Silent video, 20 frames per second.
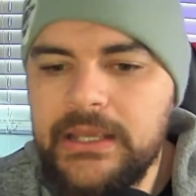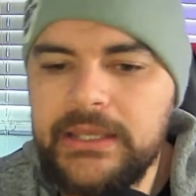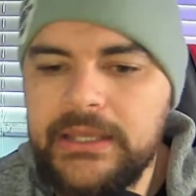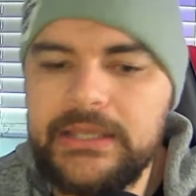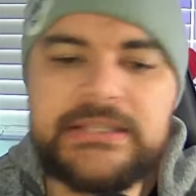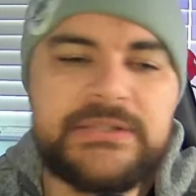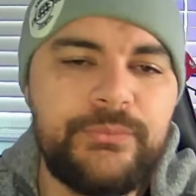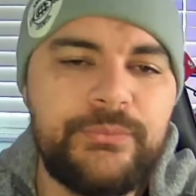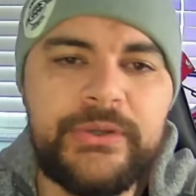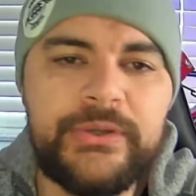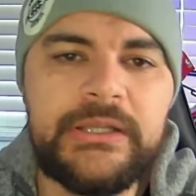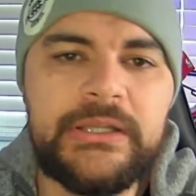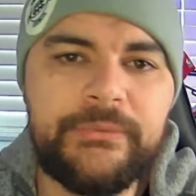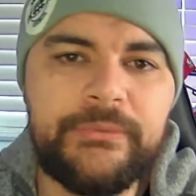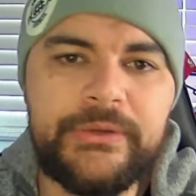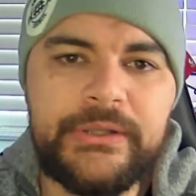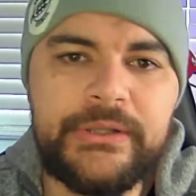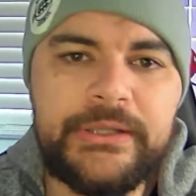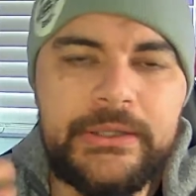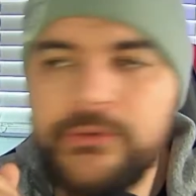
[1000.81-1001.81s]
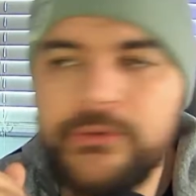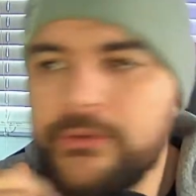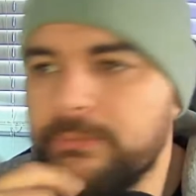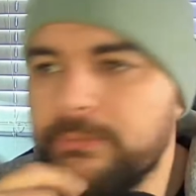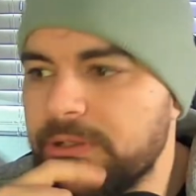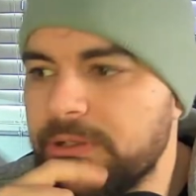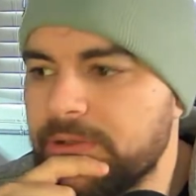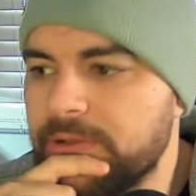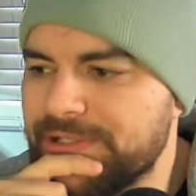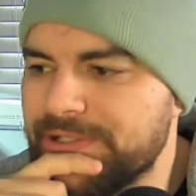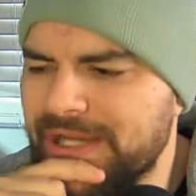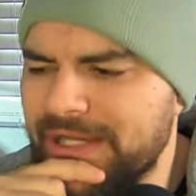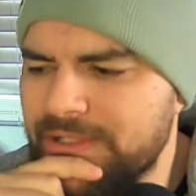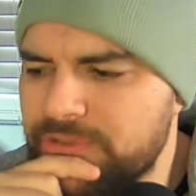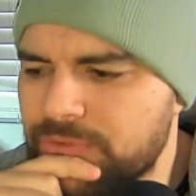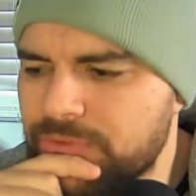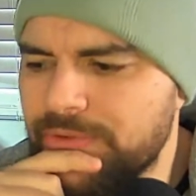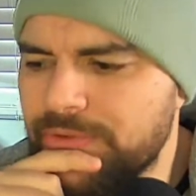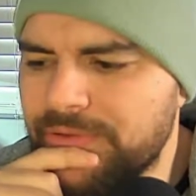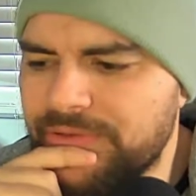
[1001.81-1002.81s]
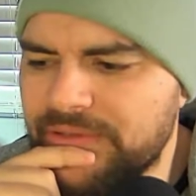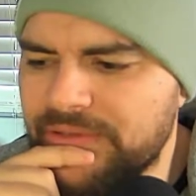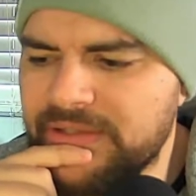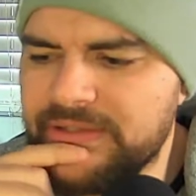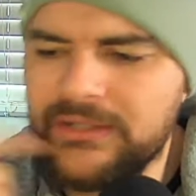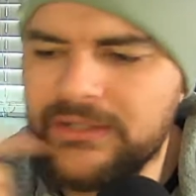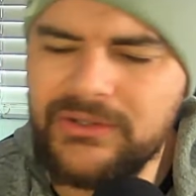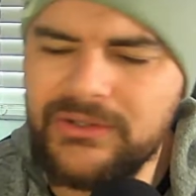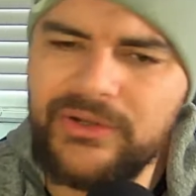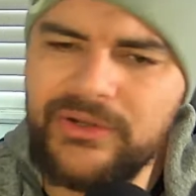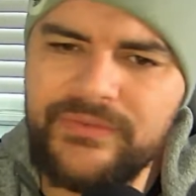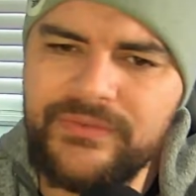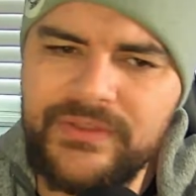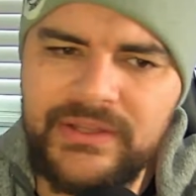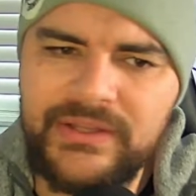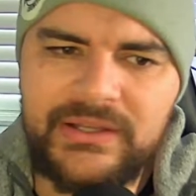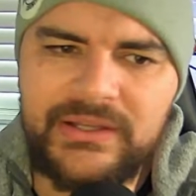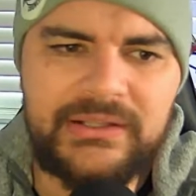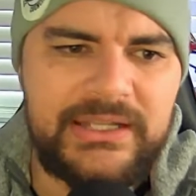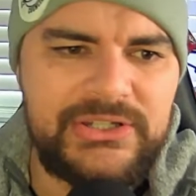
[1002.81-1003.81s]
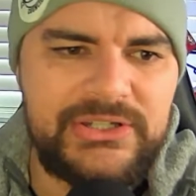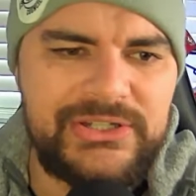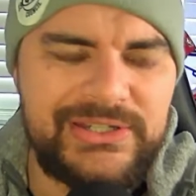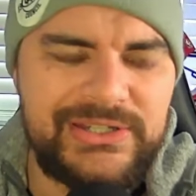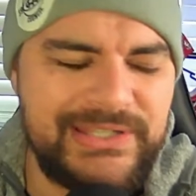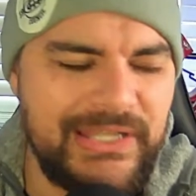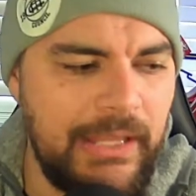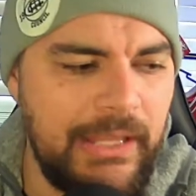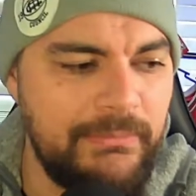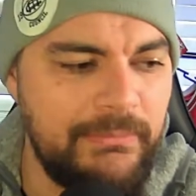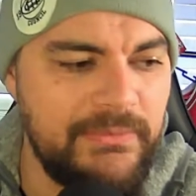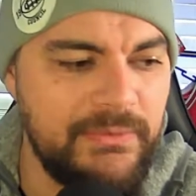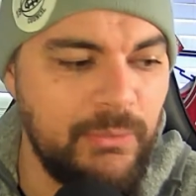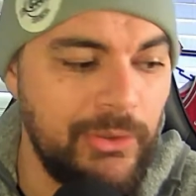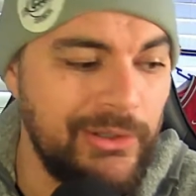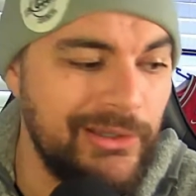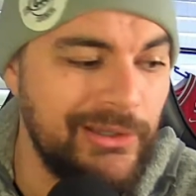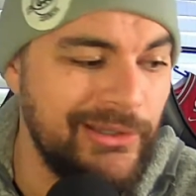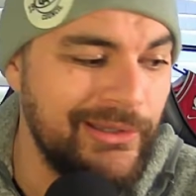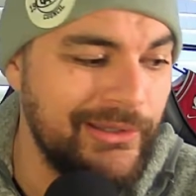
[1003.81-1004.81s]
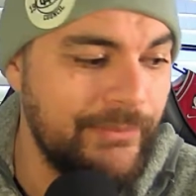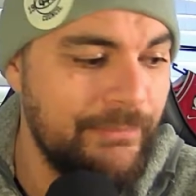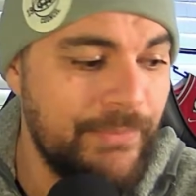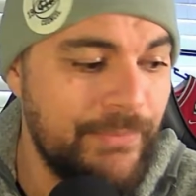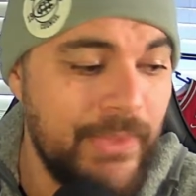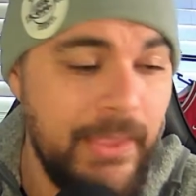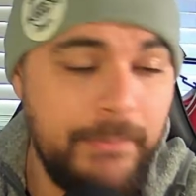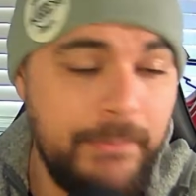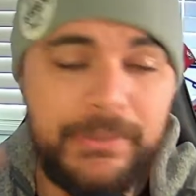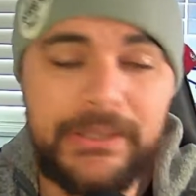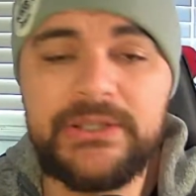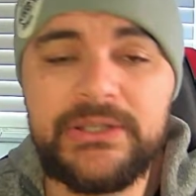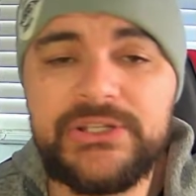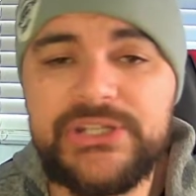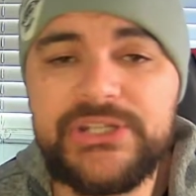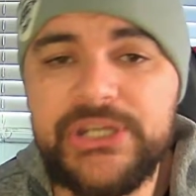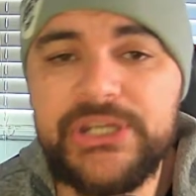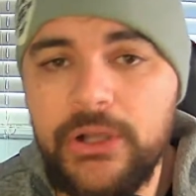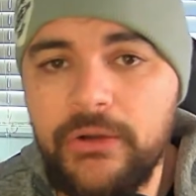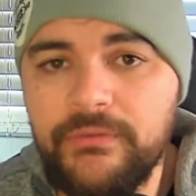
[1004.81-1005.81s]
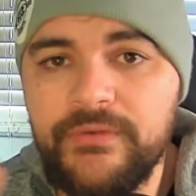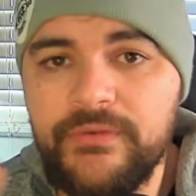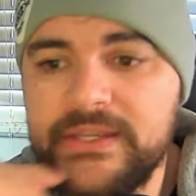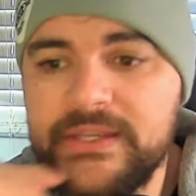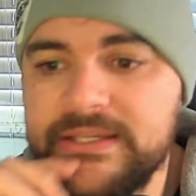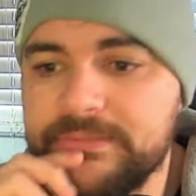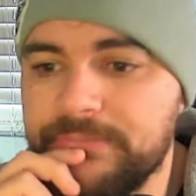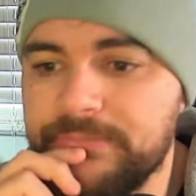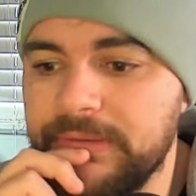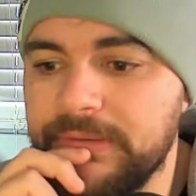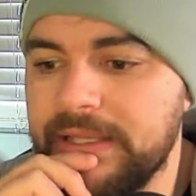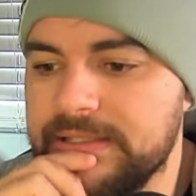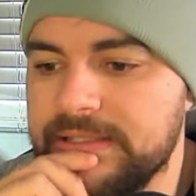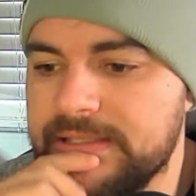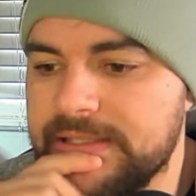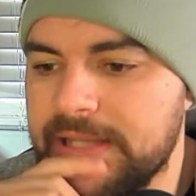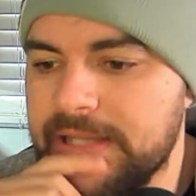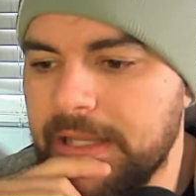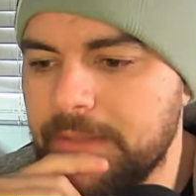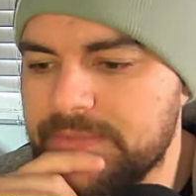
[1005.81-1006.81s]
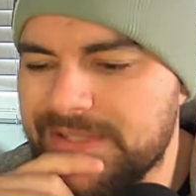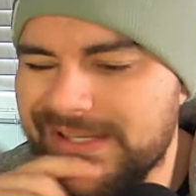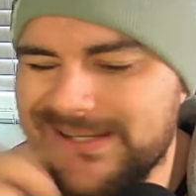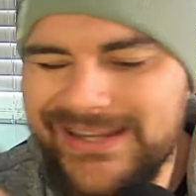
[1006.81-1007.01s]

is really, really good because I do think that a lot of the collegiate teams were pillaging off of these players' names.